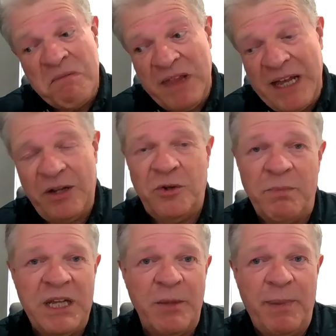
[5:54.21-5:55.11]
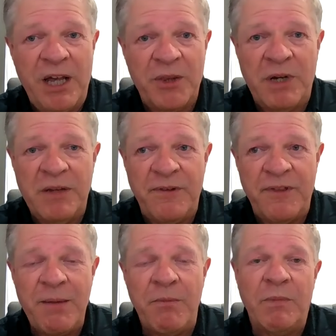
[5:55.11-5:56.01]
that could be the pathway for
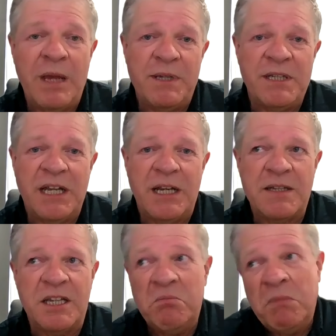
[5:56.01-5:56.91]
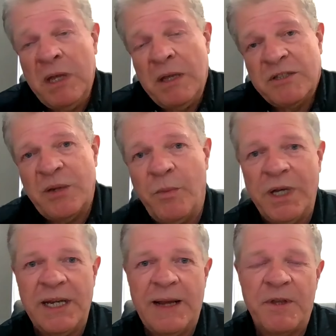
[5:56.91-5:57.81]
them, maybe to get a team
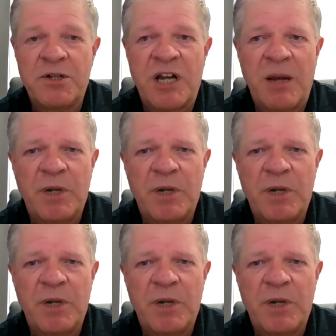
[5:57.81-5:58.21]
somewhere down the track.